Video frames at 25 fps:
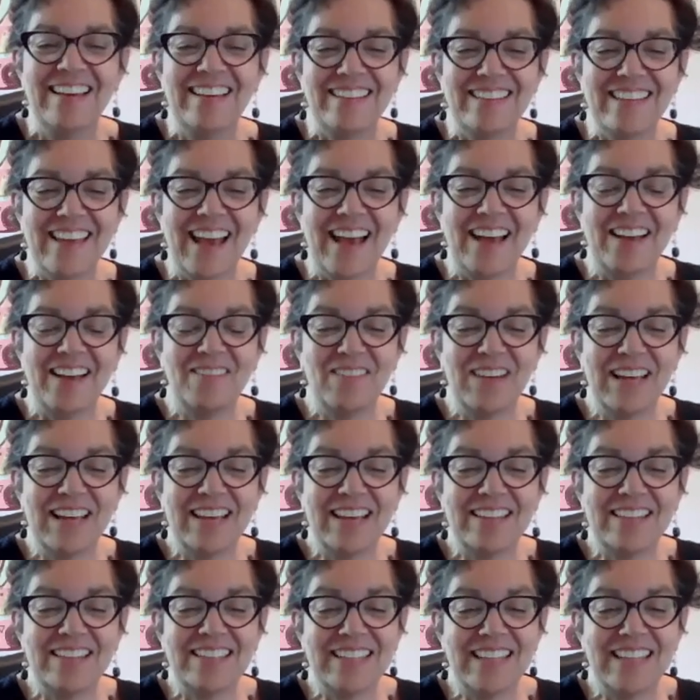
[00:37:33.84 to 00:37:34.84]
Yeah, and we
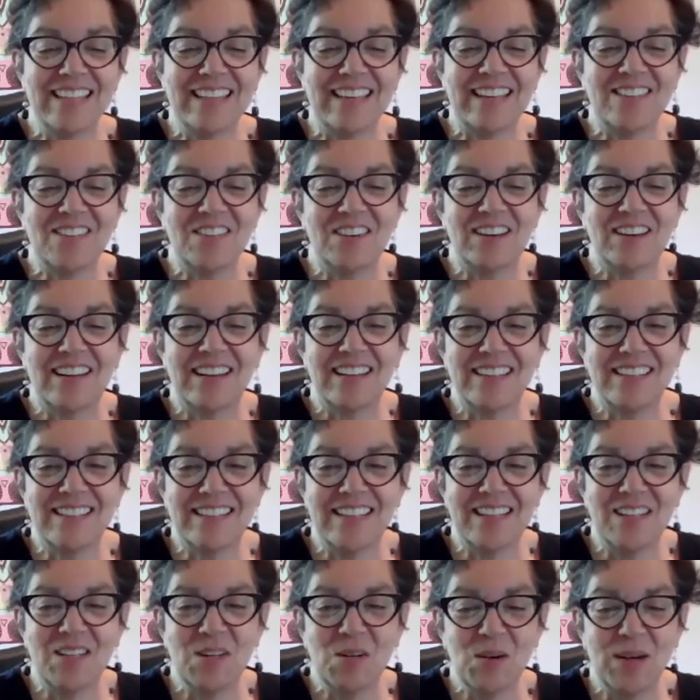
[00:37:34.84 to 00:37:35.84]
can see that you're
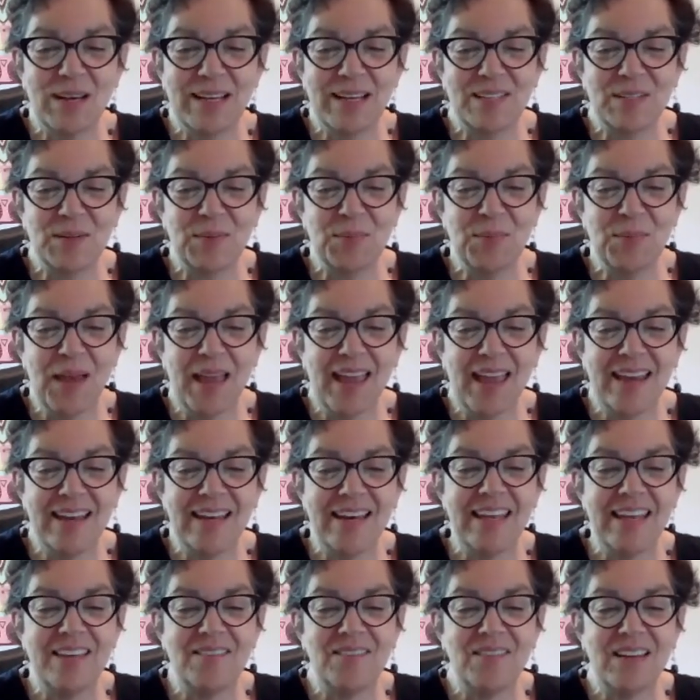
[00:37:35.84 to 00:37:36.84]
continuing to
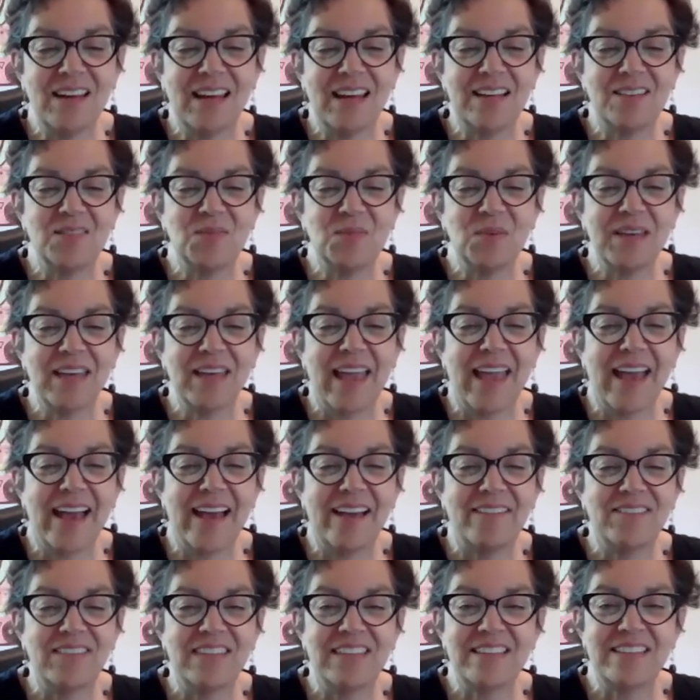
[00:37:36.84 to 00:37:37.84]
paint even as we
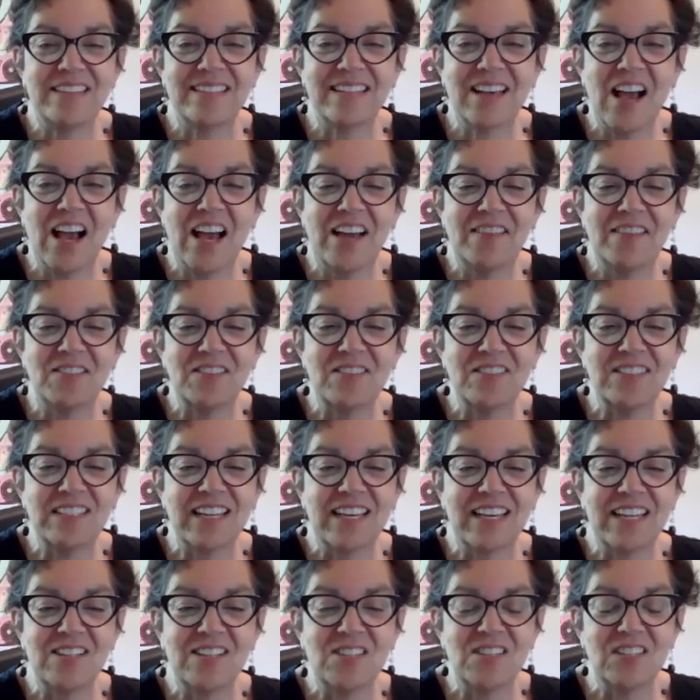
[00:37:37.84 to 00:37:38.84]
have this
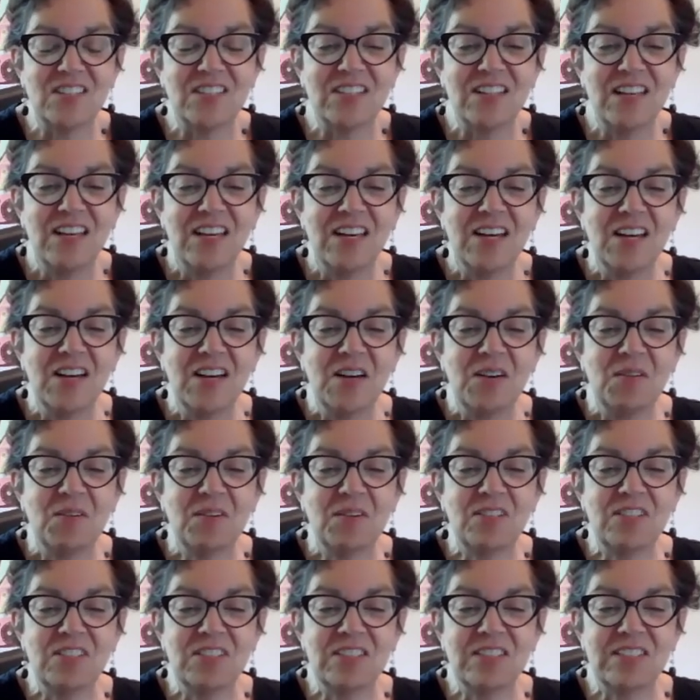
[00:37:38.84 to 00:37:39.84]
conversation,
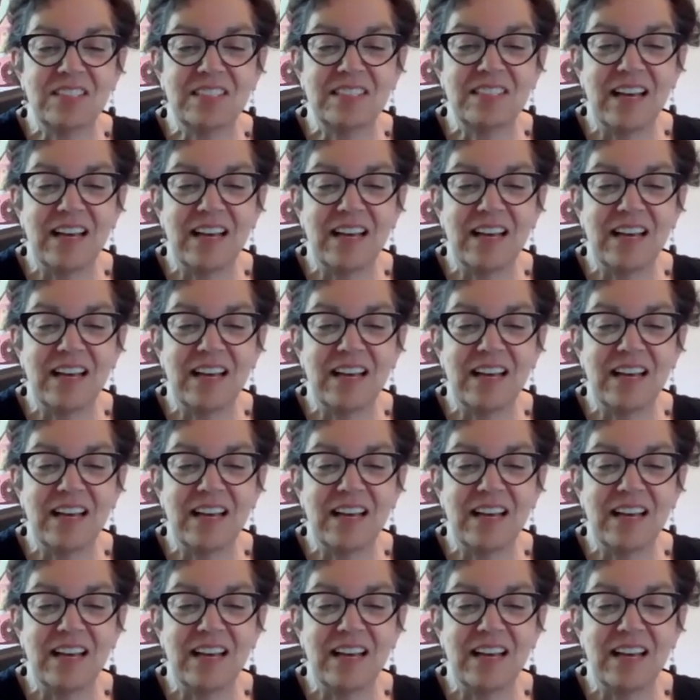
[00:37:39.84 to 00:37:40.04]
which is